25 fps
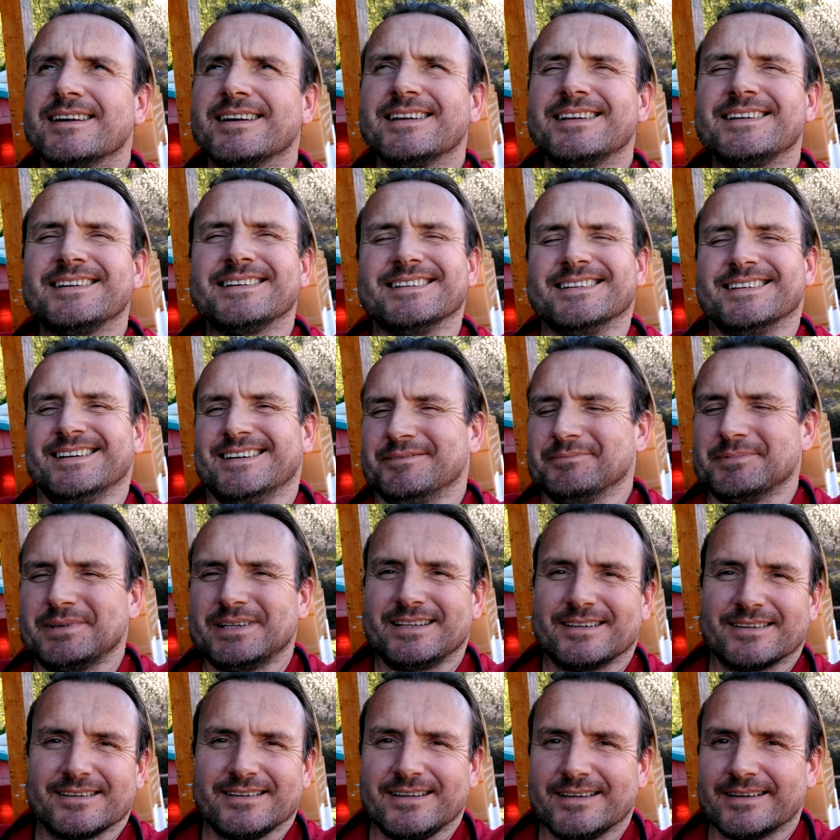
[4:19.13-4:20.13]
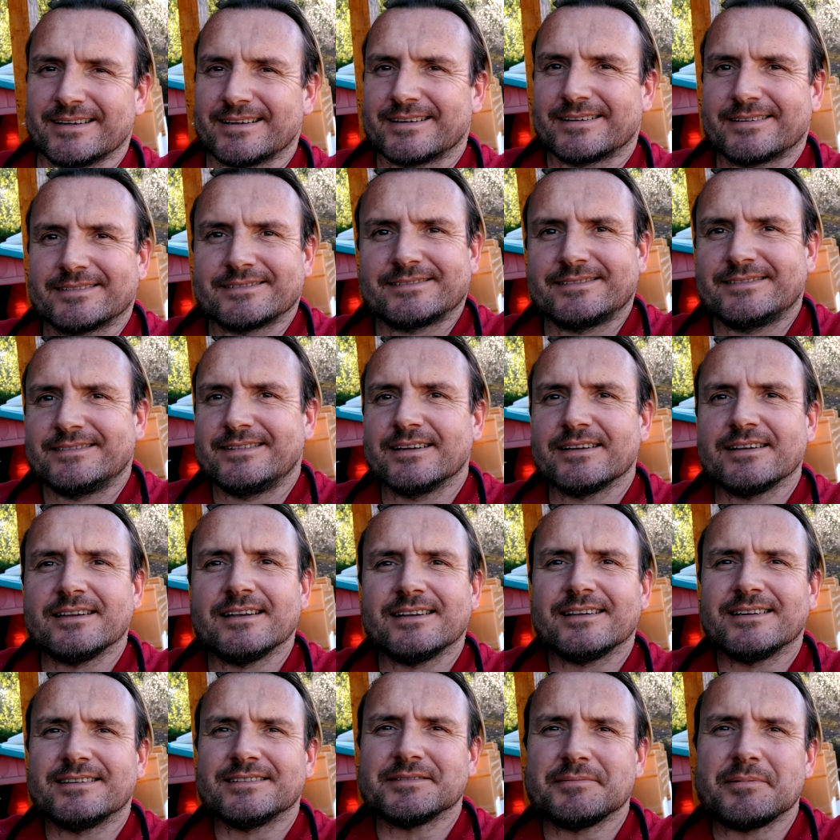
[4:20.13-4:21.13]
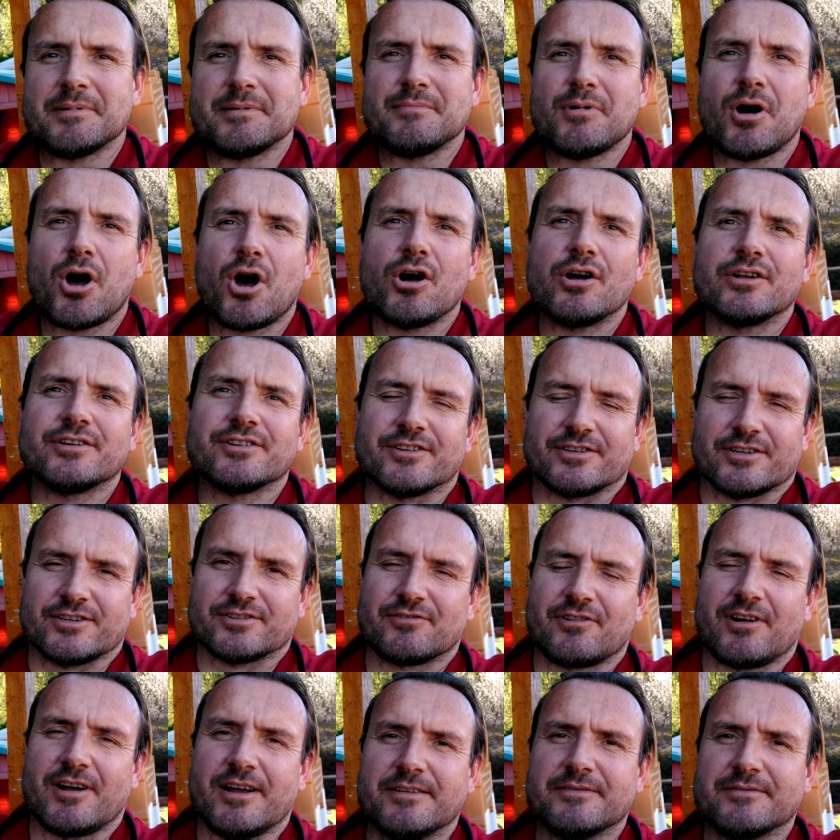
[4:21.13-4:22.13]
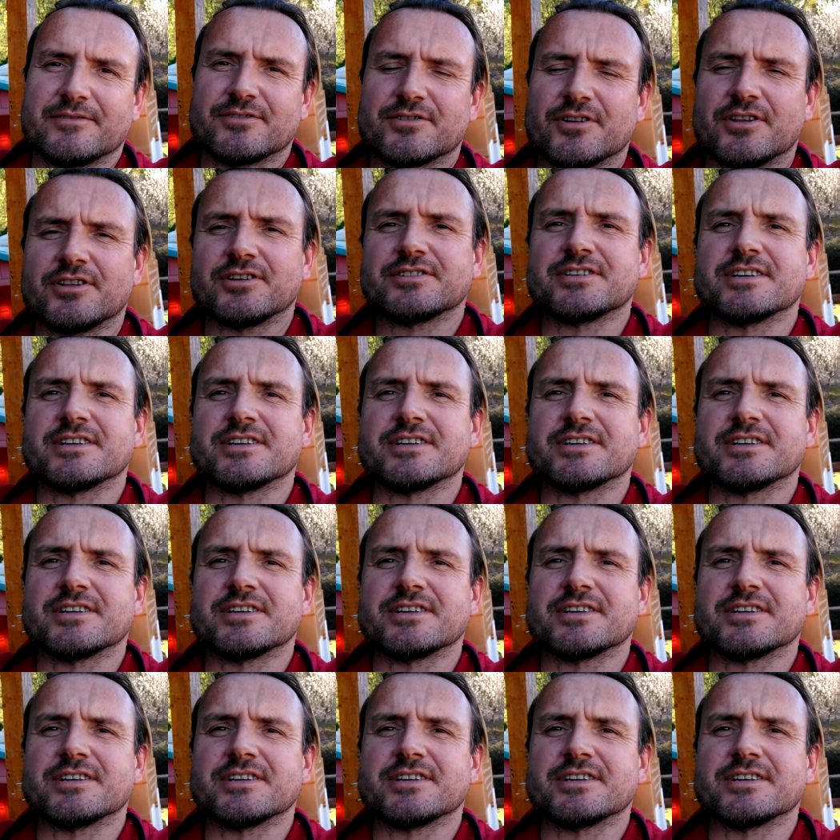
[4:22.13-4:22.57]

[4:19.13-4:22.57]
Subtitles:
You know, I mean, they're like, there's some emojis, right? So there's